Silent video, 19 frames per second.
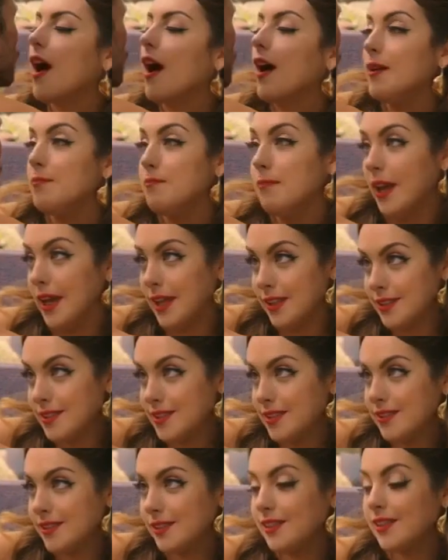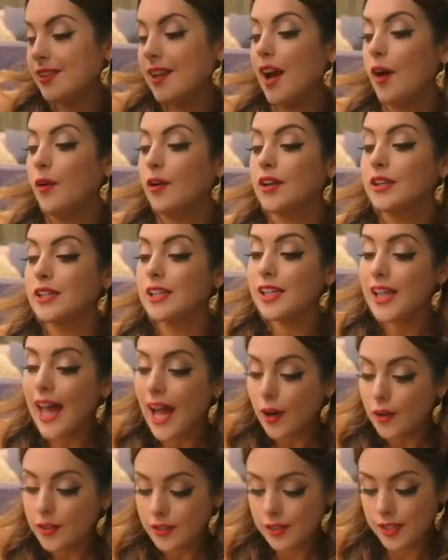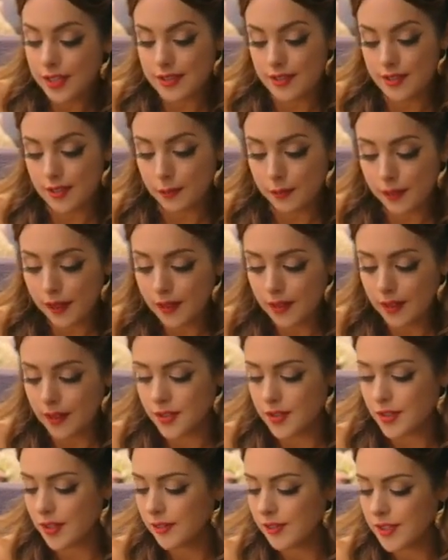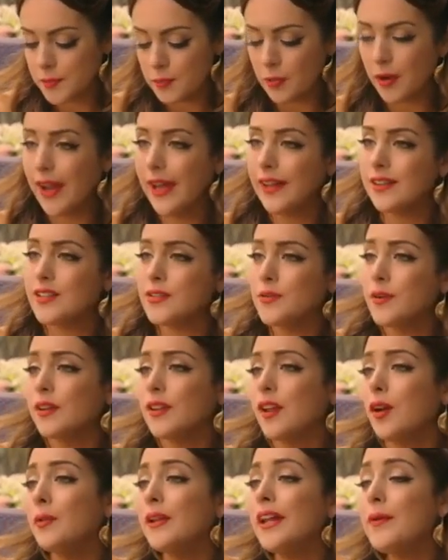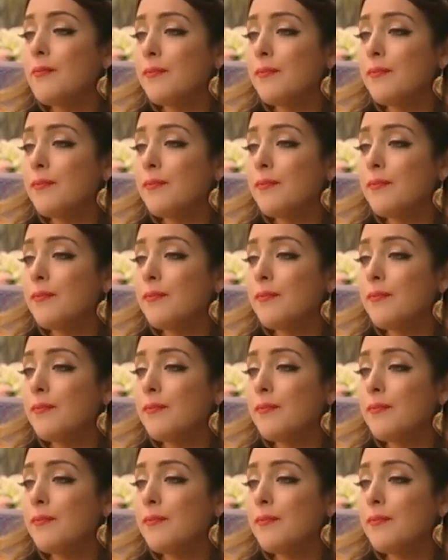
I meant how her clout has the ability to turn this brand into a global